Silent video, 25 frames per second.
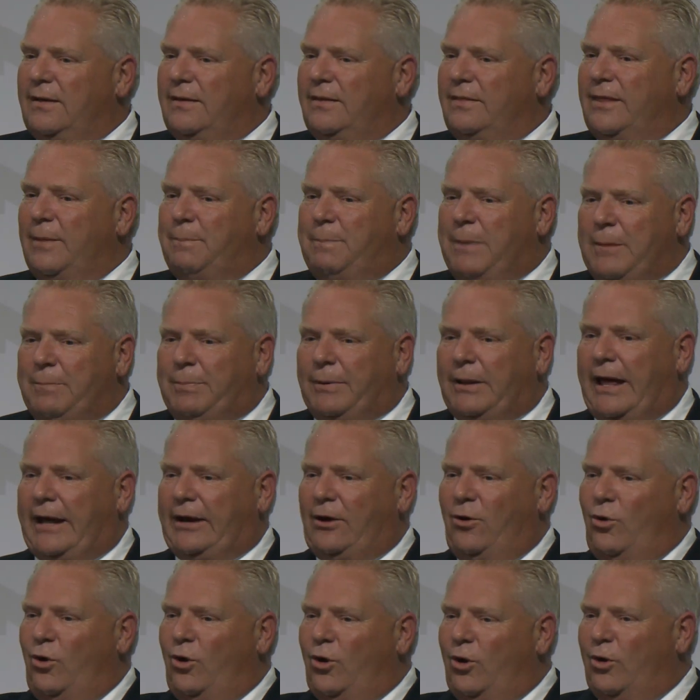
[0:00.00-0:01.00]
The people at
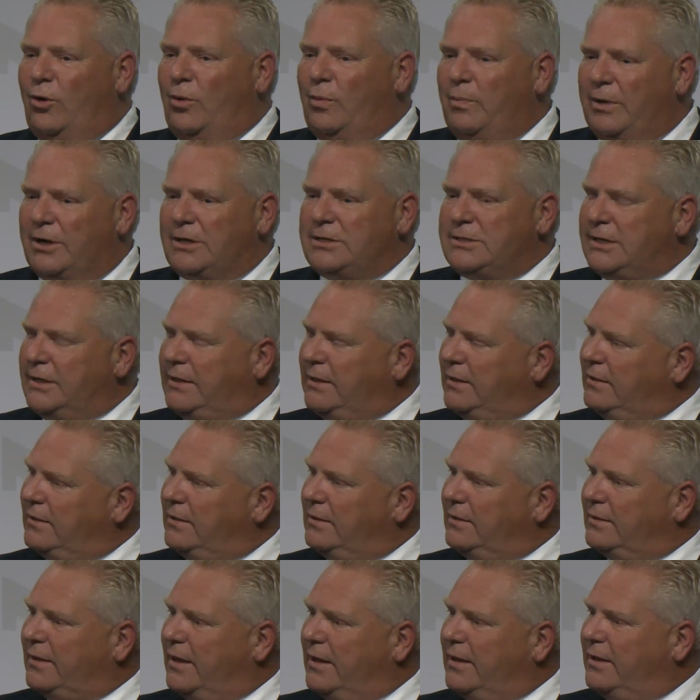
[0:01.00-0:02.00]
home are sitting
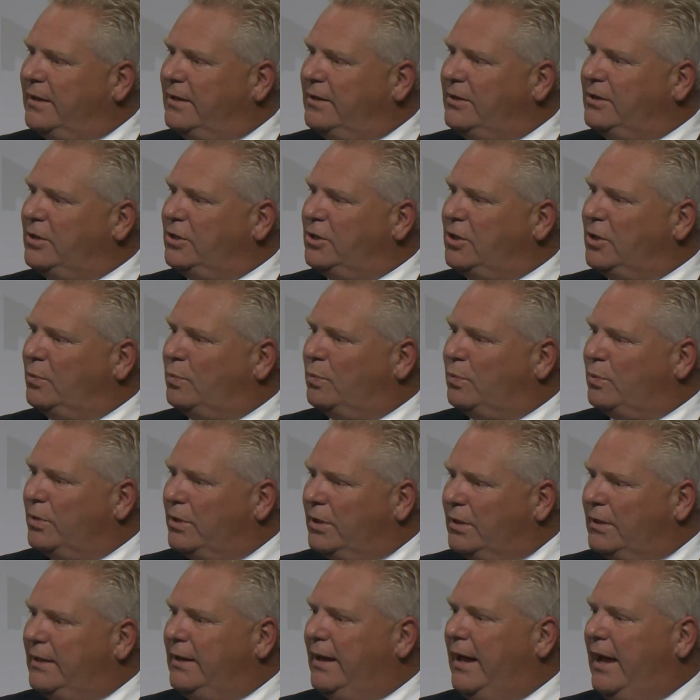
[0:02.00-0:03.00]
thinking, you
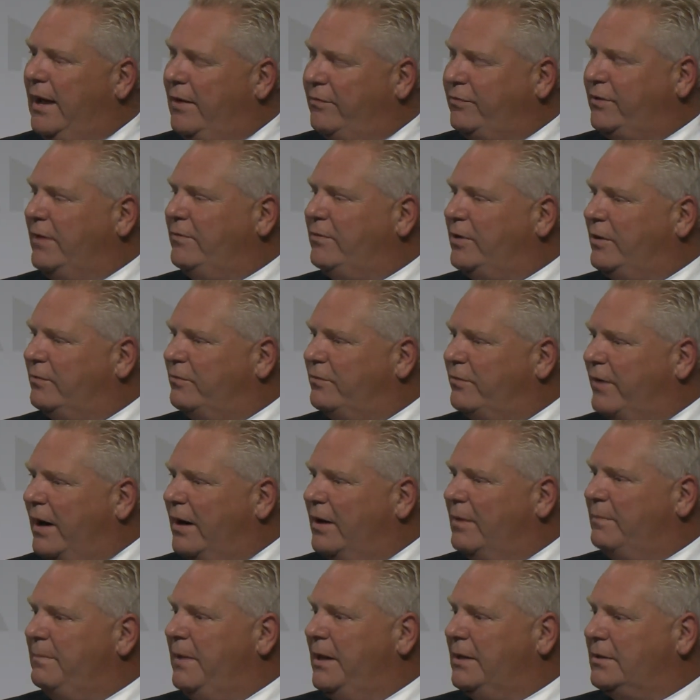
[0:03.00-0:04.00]
really have to have an
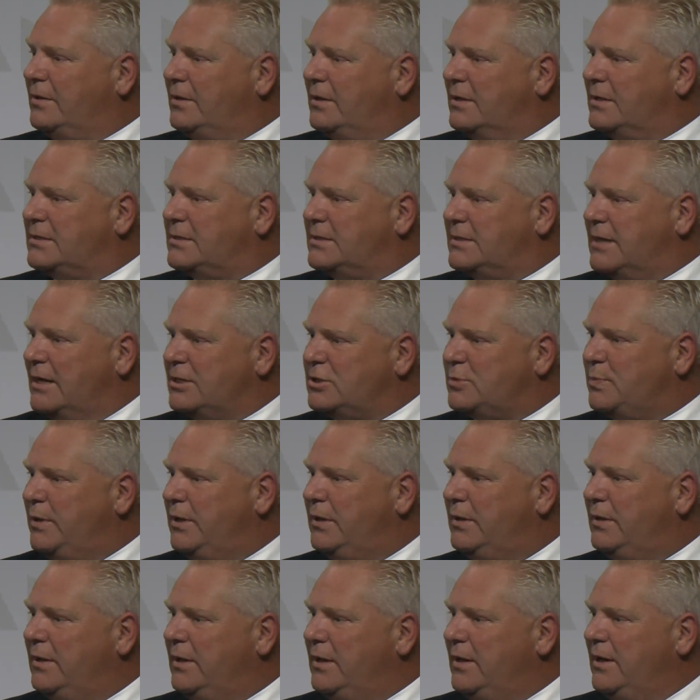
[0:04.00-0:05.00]
environmental assessment
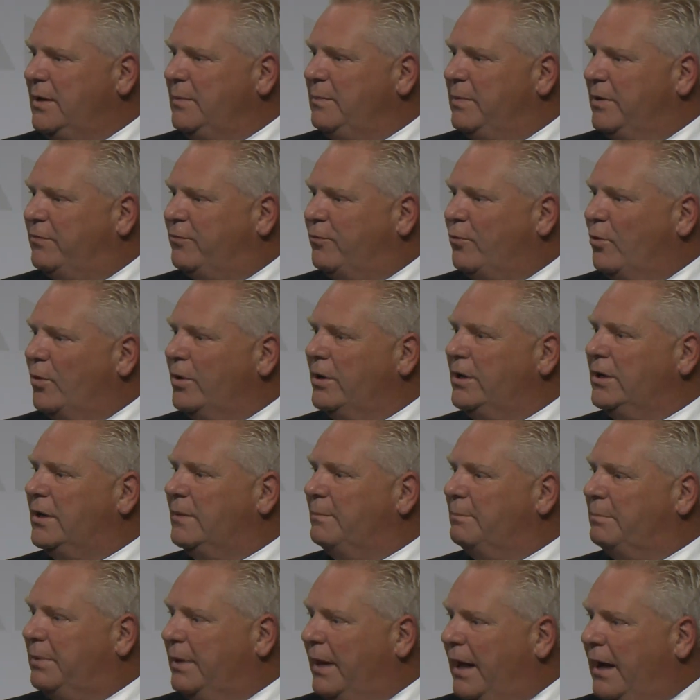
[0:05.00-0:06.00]
before you
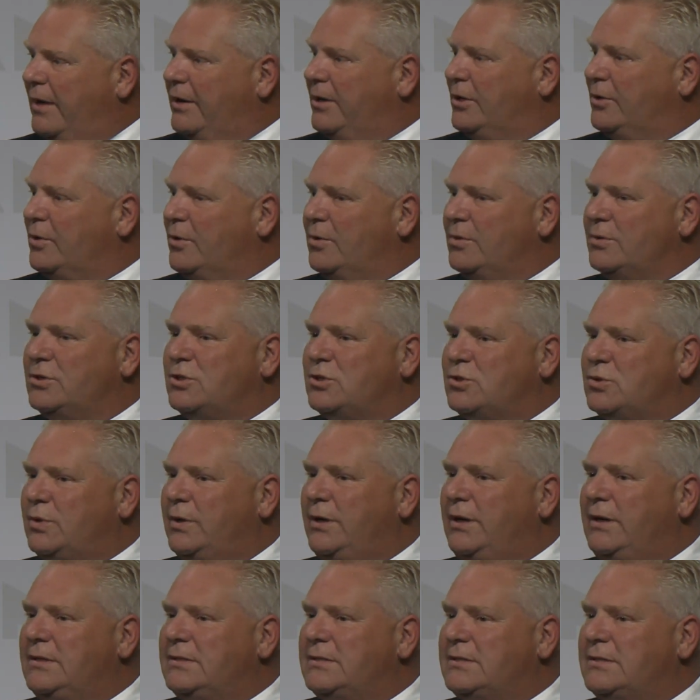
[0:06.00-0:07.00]
can plow your own
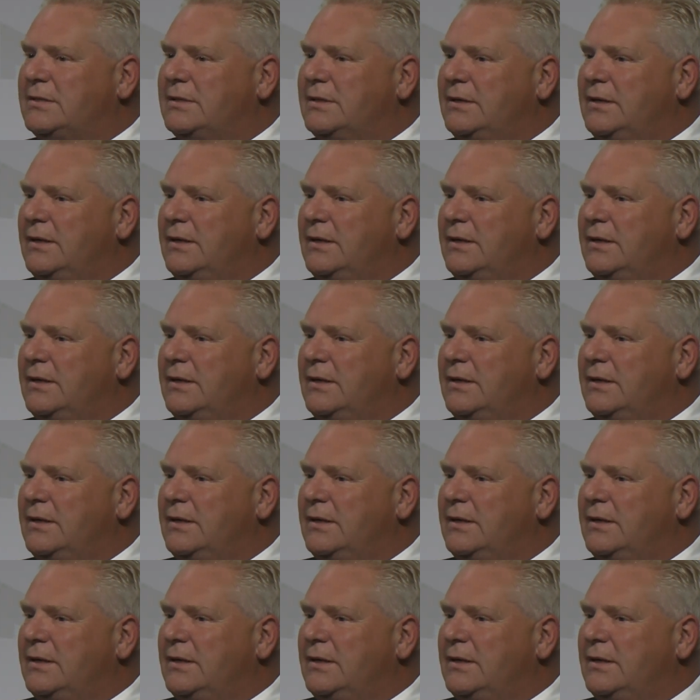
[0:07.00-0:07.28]
streets?